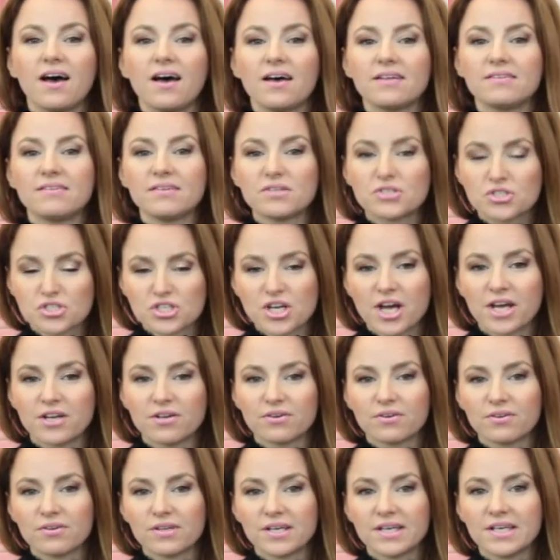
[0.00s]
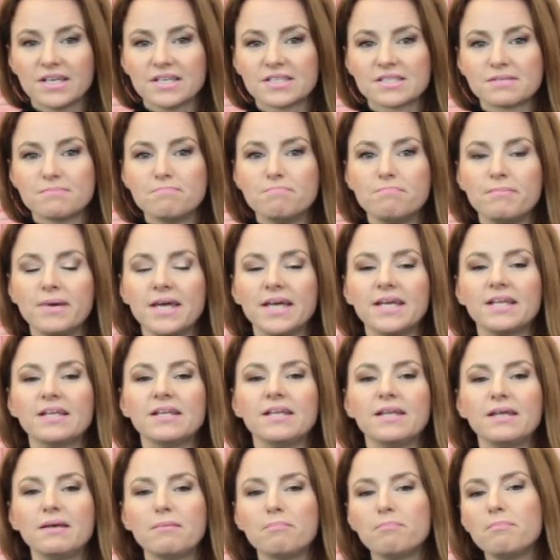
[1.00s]
This channel is
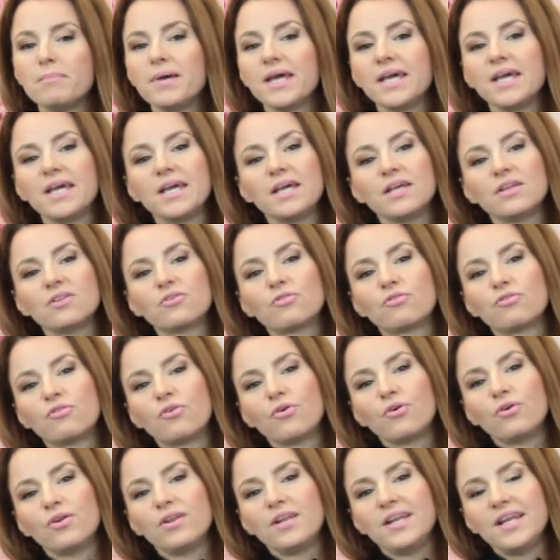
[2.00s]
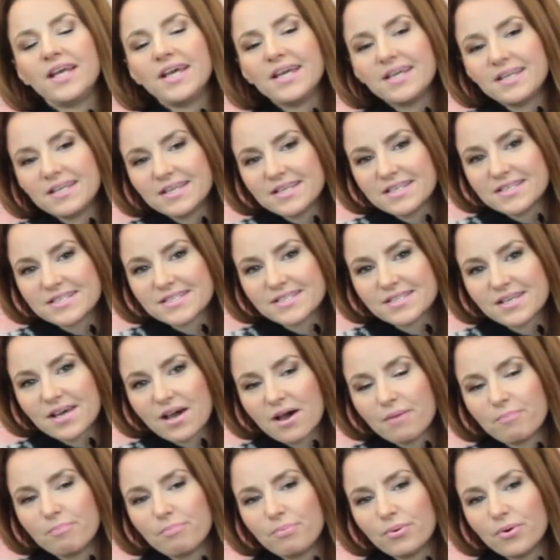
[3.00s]
mainly made for ladies
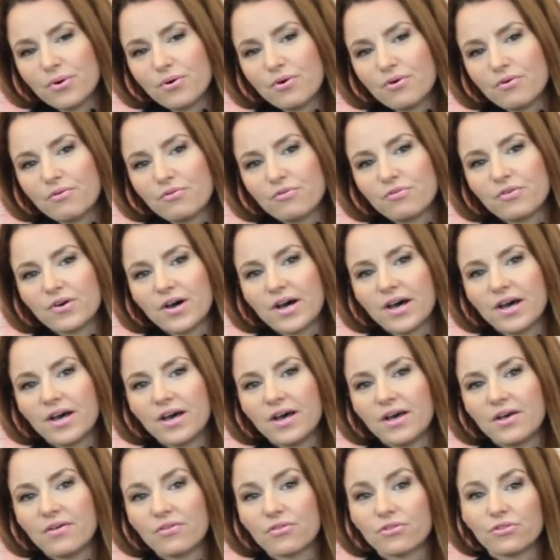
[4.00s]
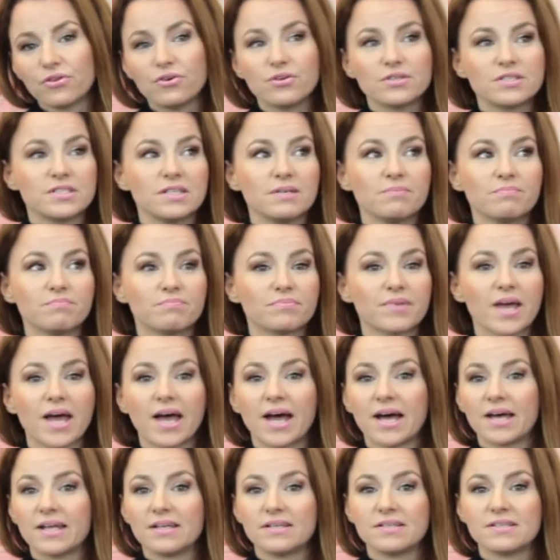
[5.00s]
above 30
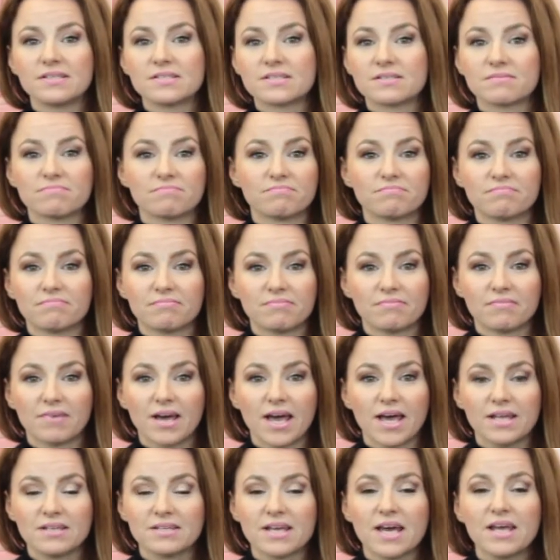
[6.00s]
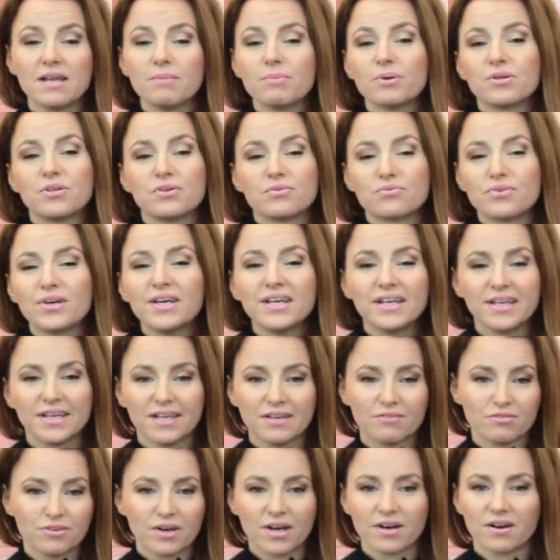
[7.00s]
and anybody
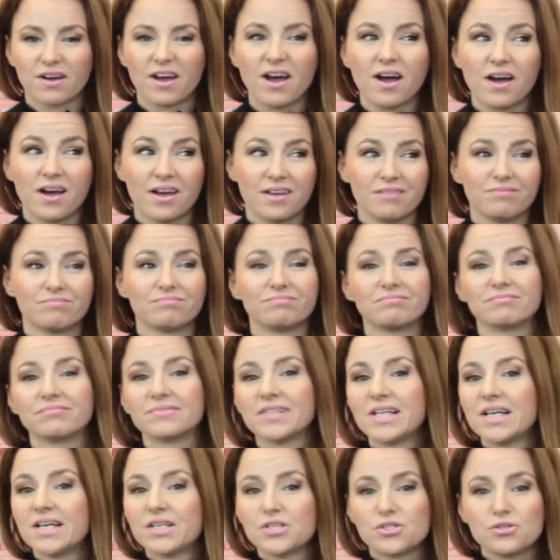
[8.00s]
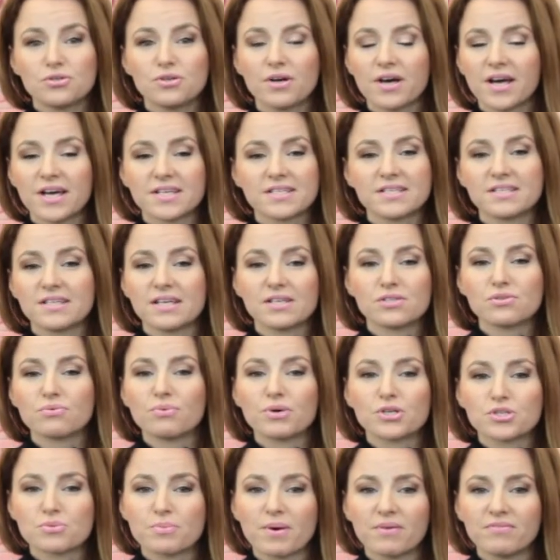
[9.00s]
really. If you're a guy, do not hesitate to
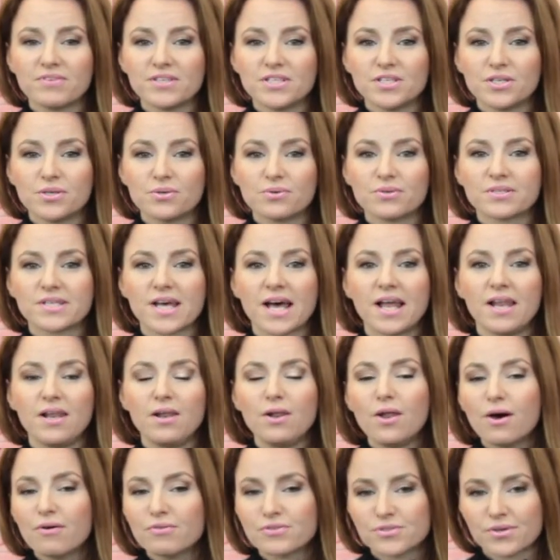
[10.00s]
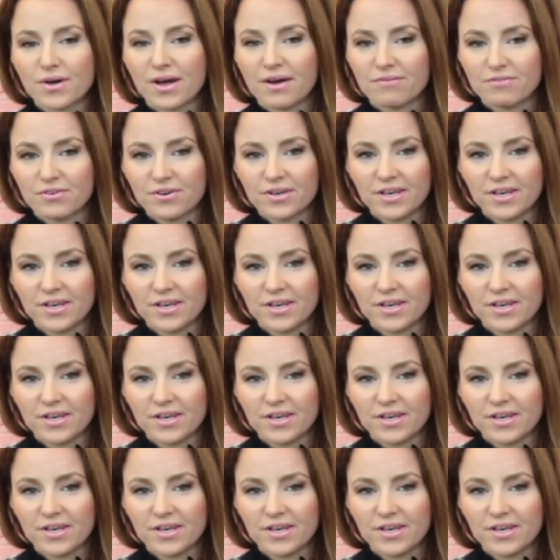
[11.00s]
watch my videos. I love to have you